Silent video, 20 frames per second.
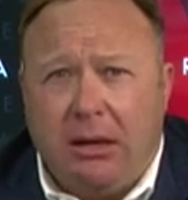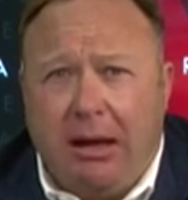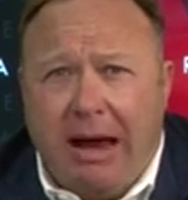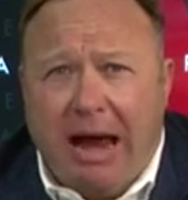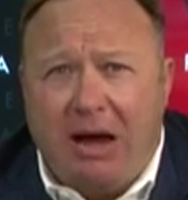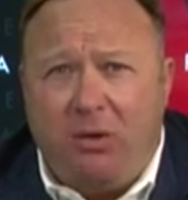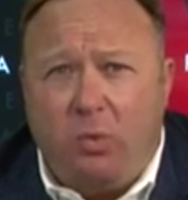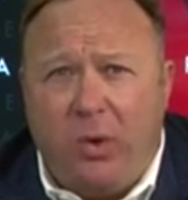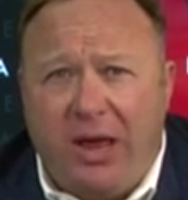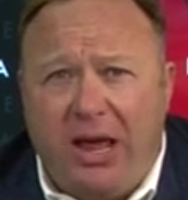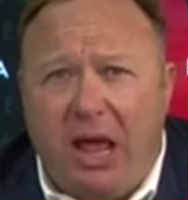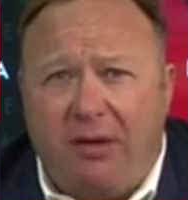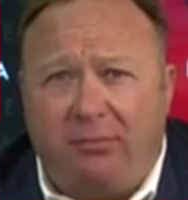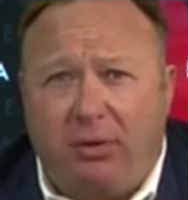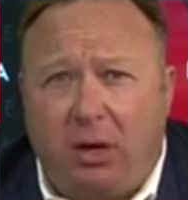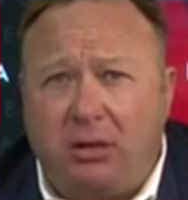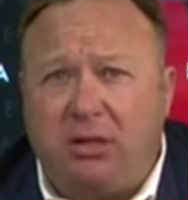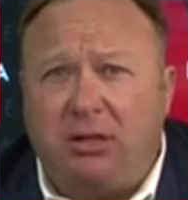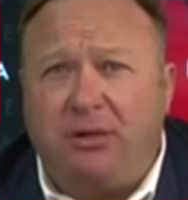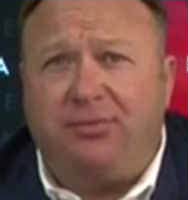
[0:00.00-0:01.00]
And we have
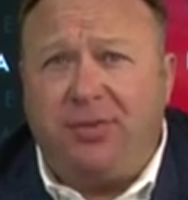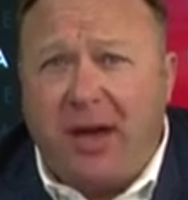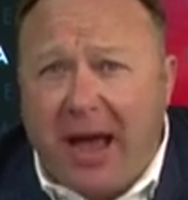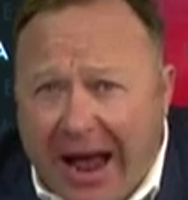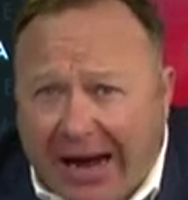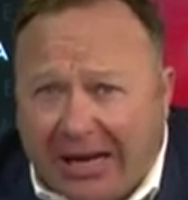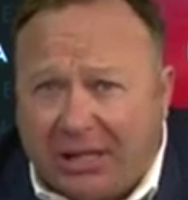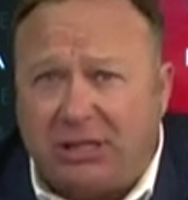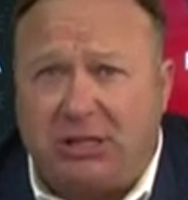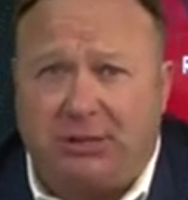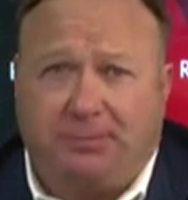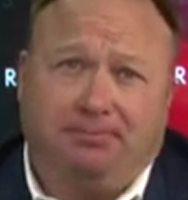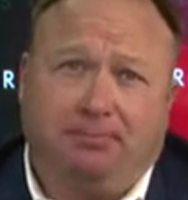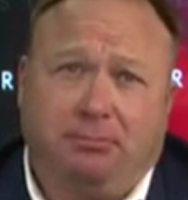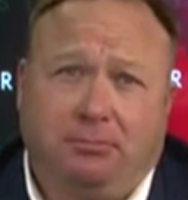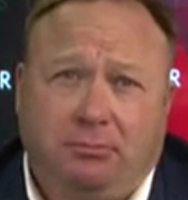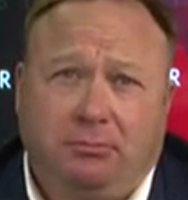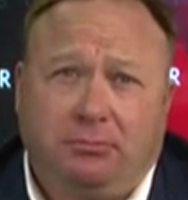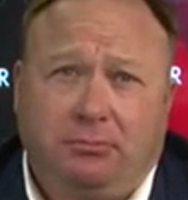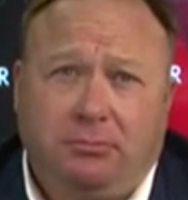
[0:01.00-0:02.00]
looked at the facts.
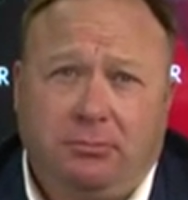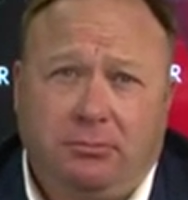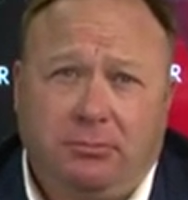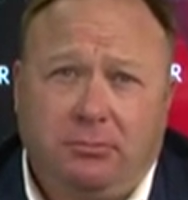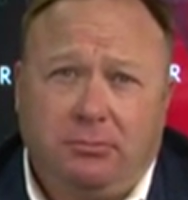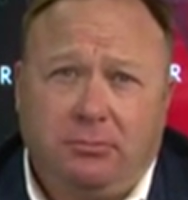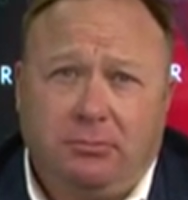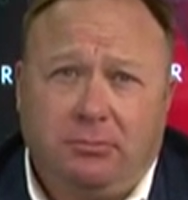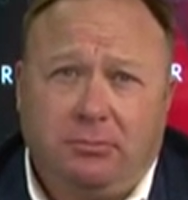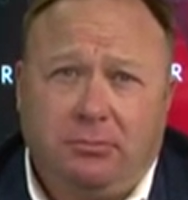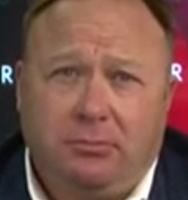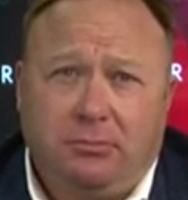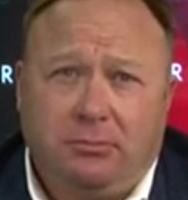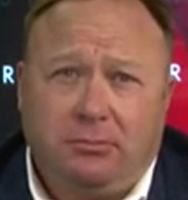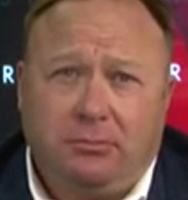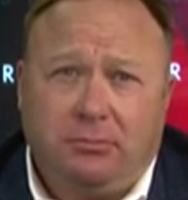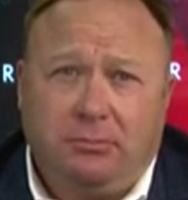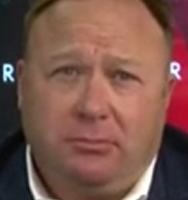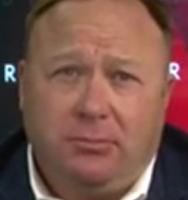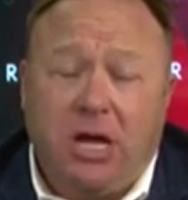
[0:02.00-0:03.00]

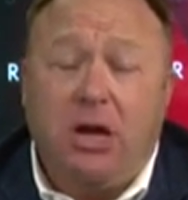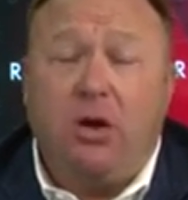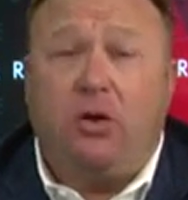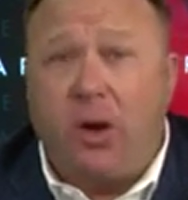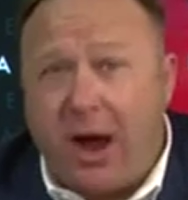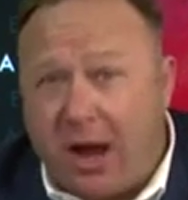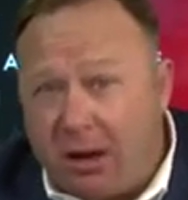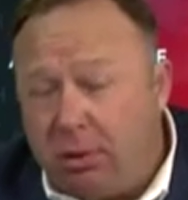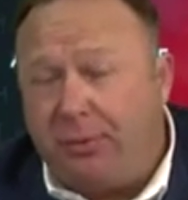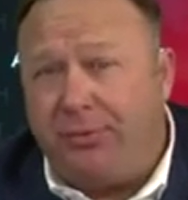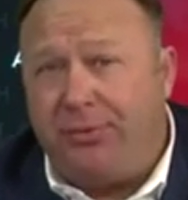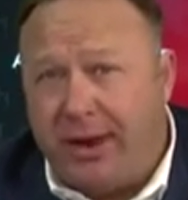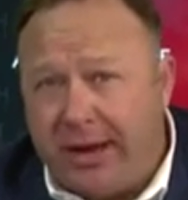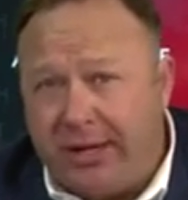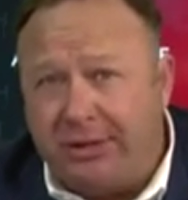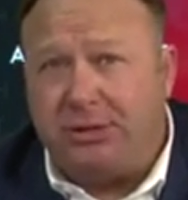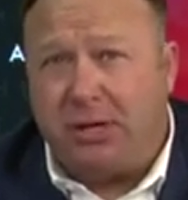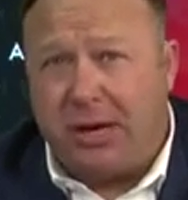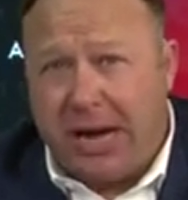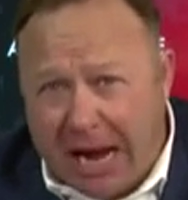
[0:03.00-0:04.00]
Incredible
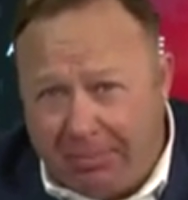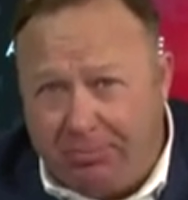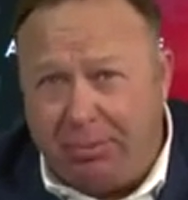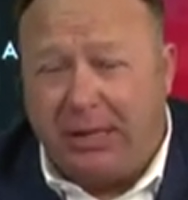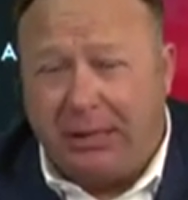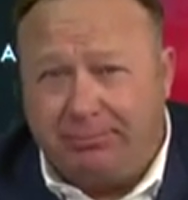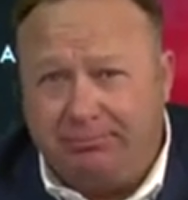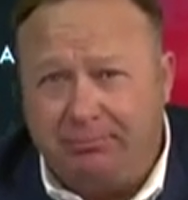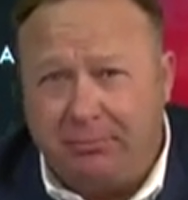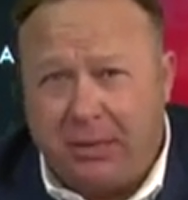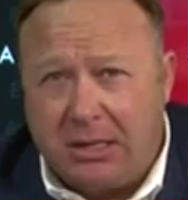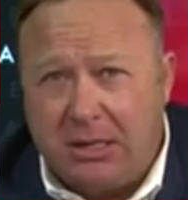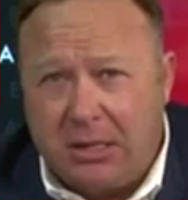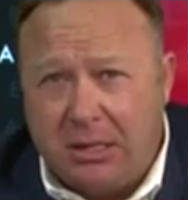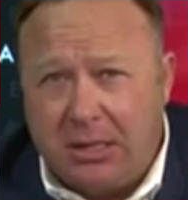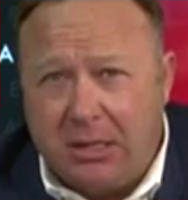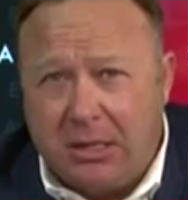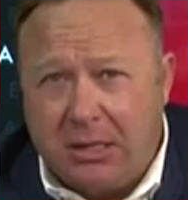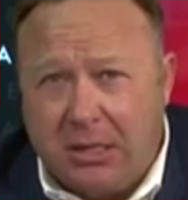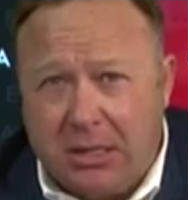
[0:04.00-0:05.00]
things are happening.
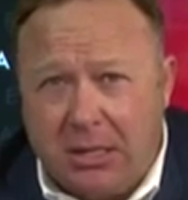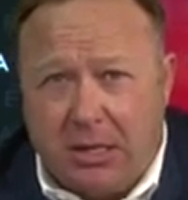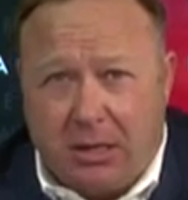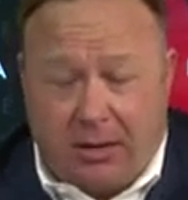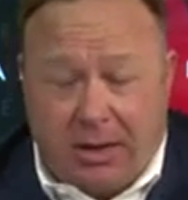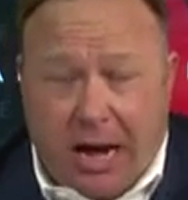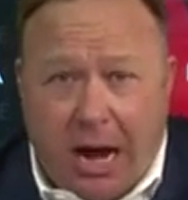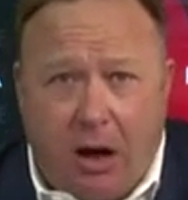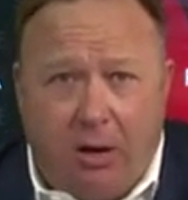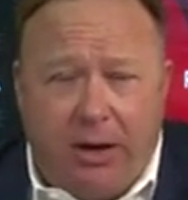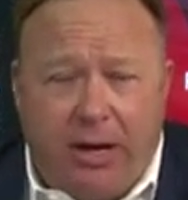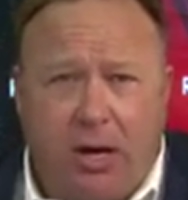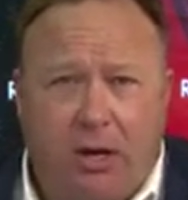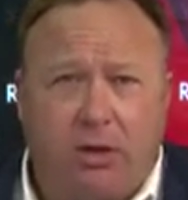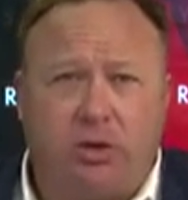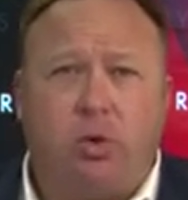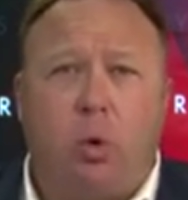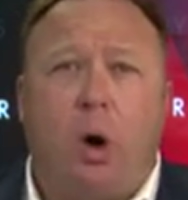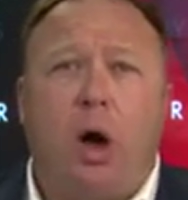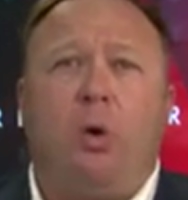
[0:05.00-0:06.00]
Now,
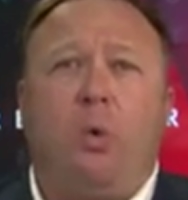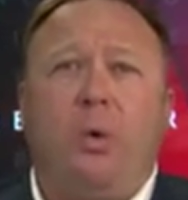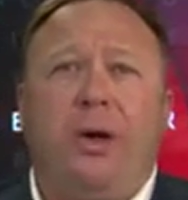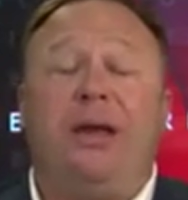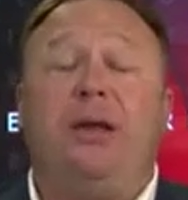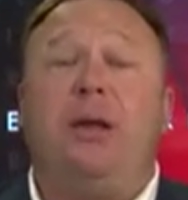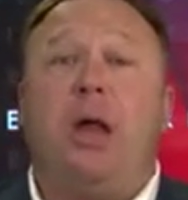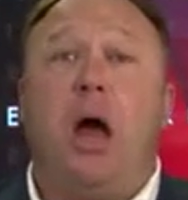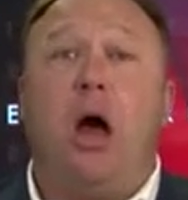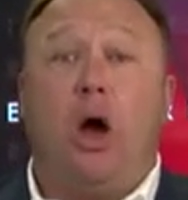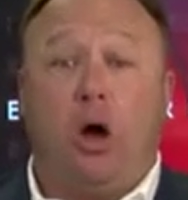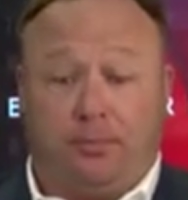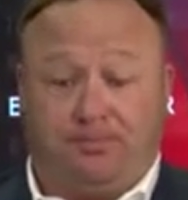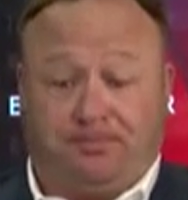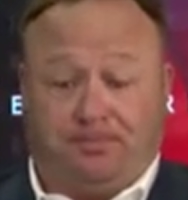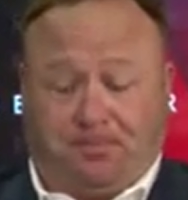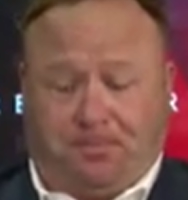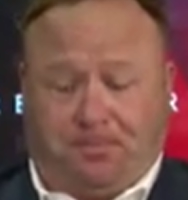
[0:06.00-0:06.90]
here's what we know.